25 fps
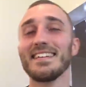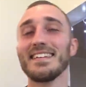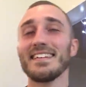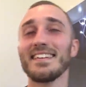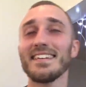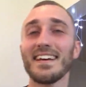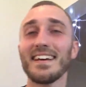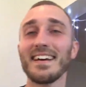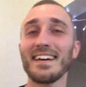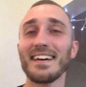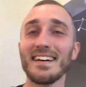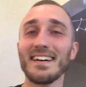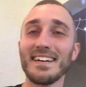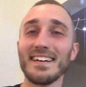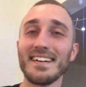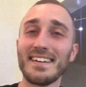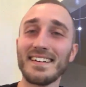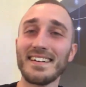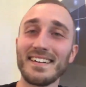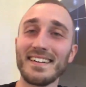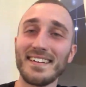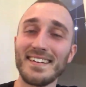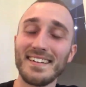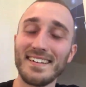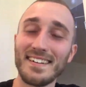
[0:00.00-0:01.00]
Yeah,
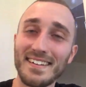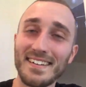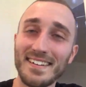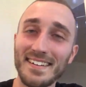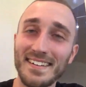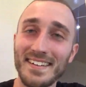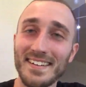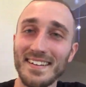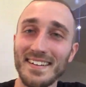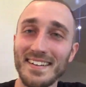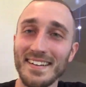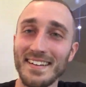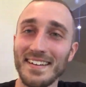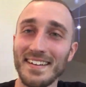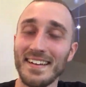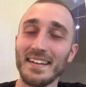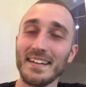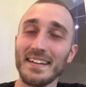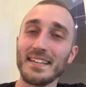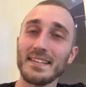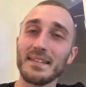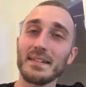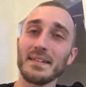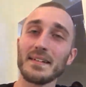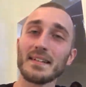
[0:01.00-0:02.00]

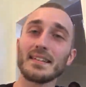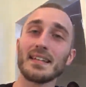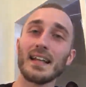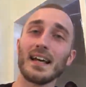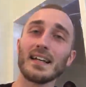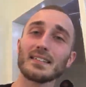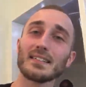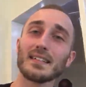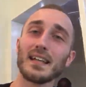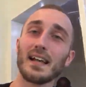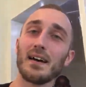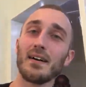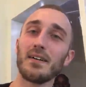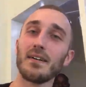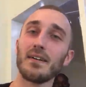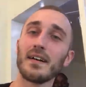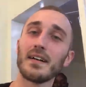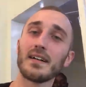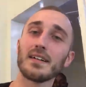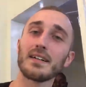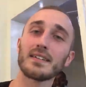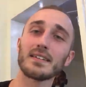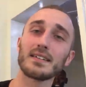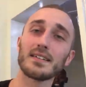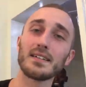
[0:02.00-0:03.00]
that's
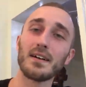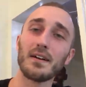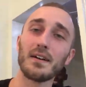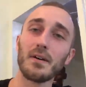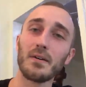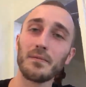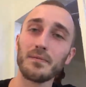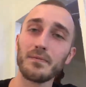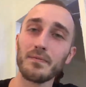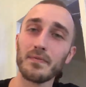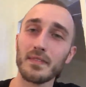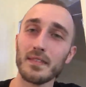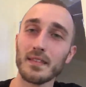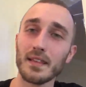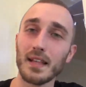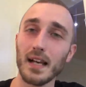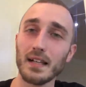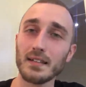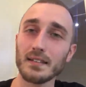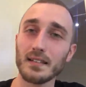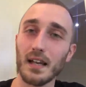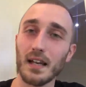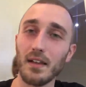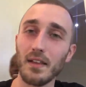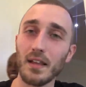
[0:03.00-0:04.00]
how
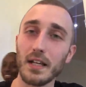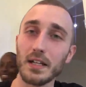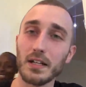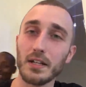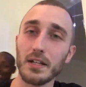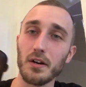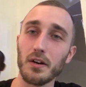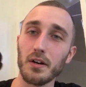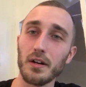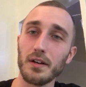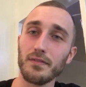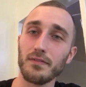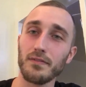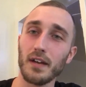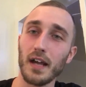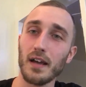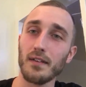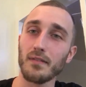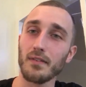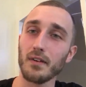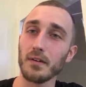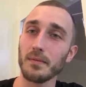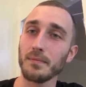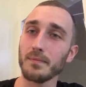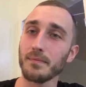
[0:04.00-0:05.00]
that's how they curry
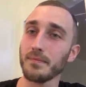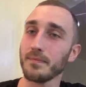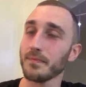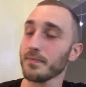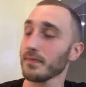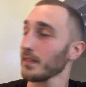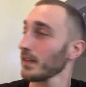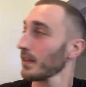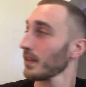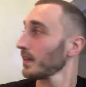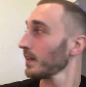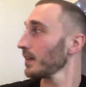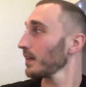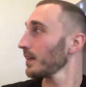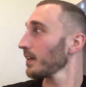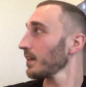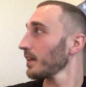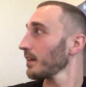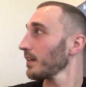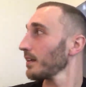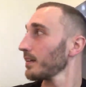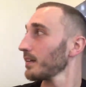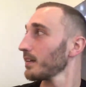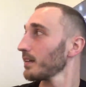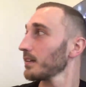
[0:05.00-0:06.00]
favor.
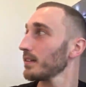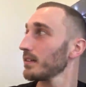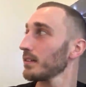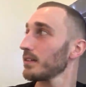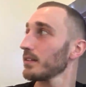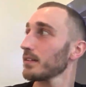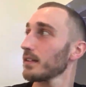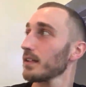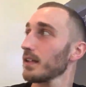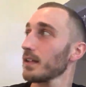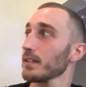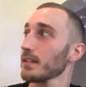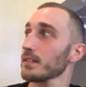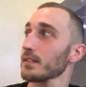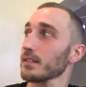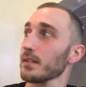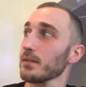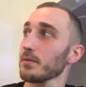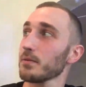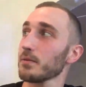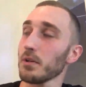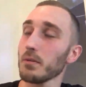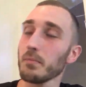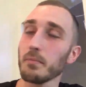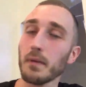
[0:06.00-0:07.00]
There's
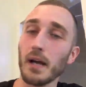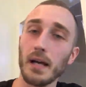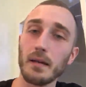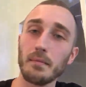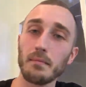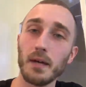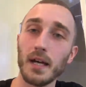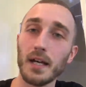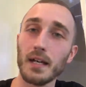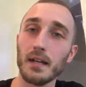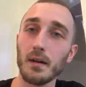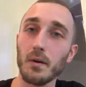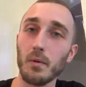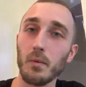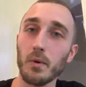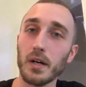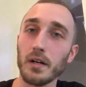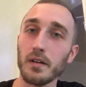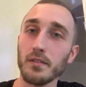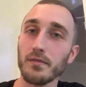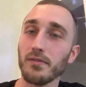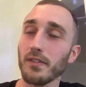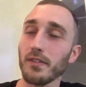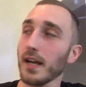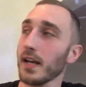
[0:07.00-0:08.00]
the roommate making a
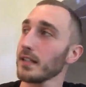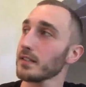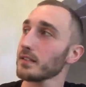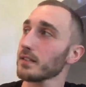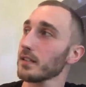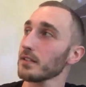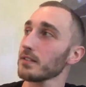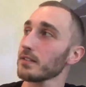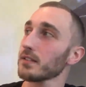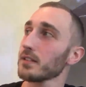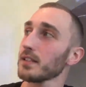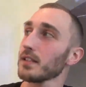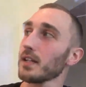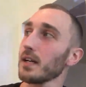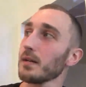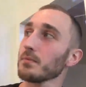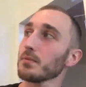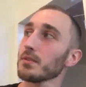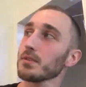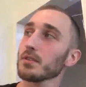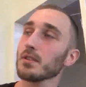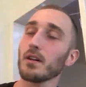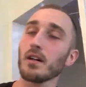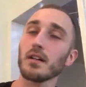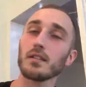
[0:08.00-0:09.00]
weird face as she
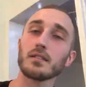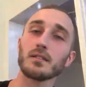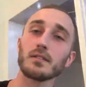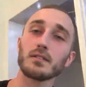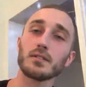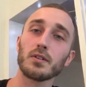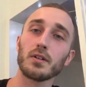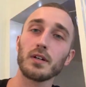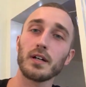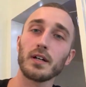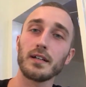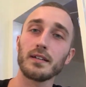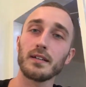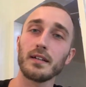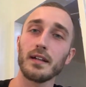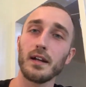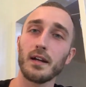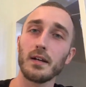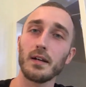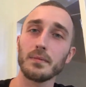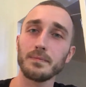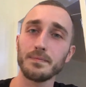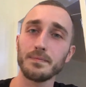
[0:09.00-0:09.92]
comes across the screen there.